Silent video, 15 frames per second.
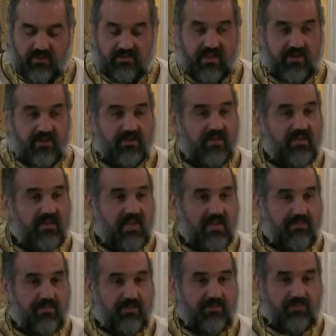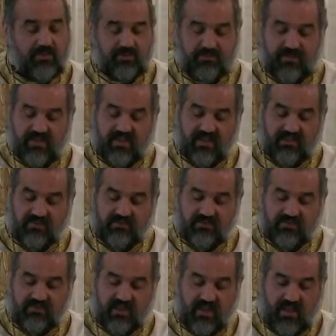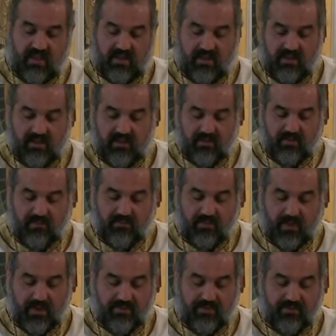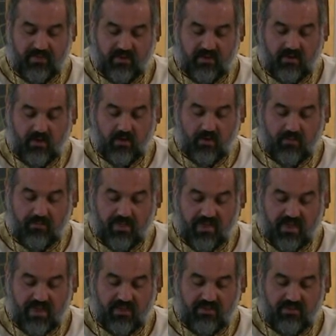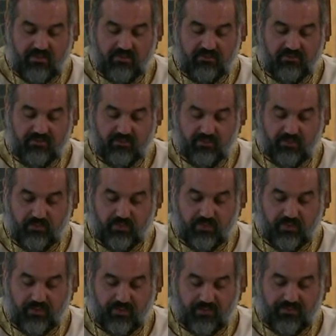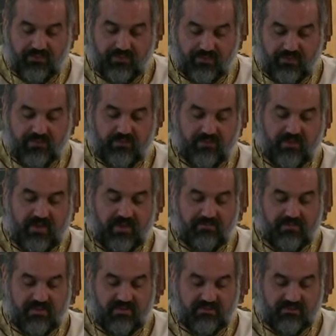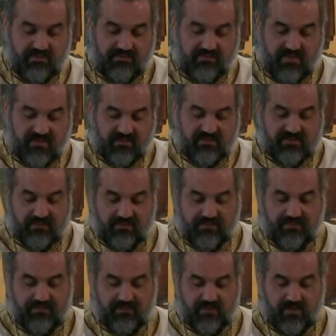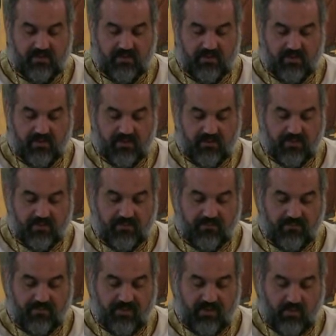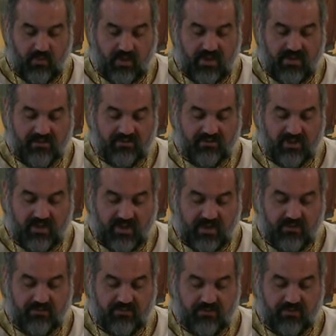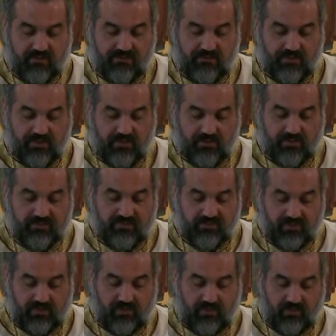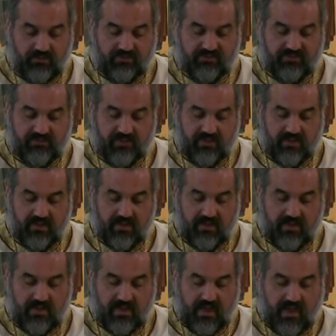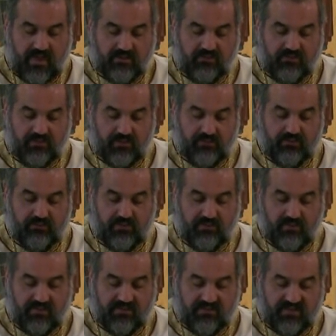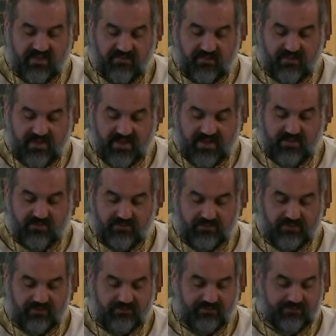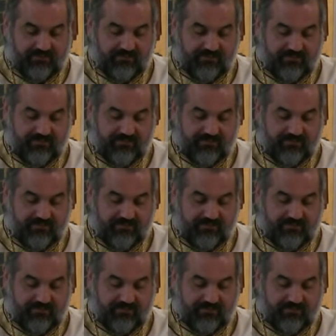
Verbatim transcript: his letter to the Hebrews, which begins today Brethren, obey those who rule over you and be submissive, for they watch out for your souls as those who must give account